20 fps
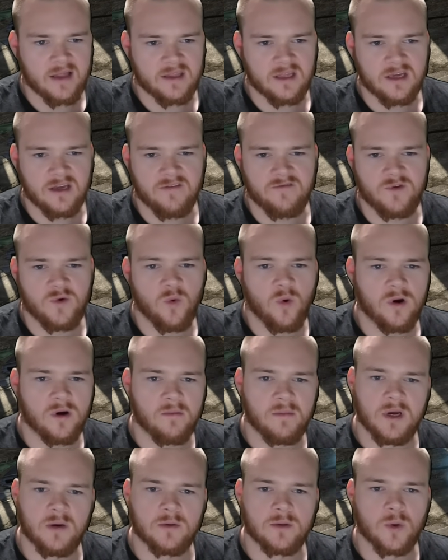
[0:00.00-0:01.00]
I think if you want
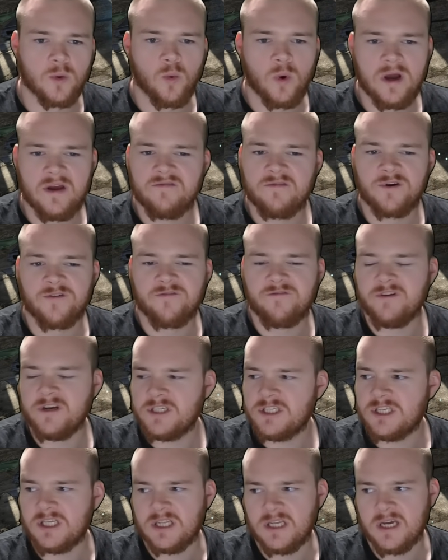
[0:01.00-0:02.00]
to be able to wave your
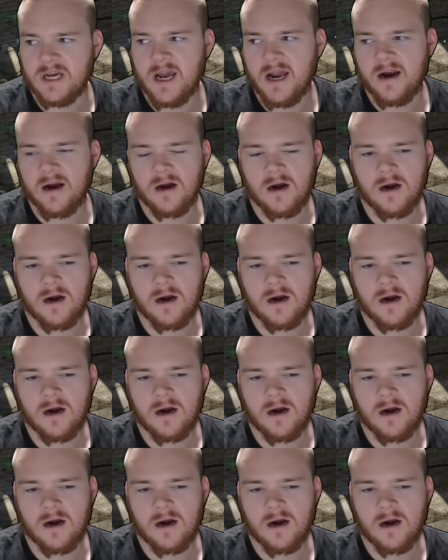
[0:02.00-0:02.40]
fists in the air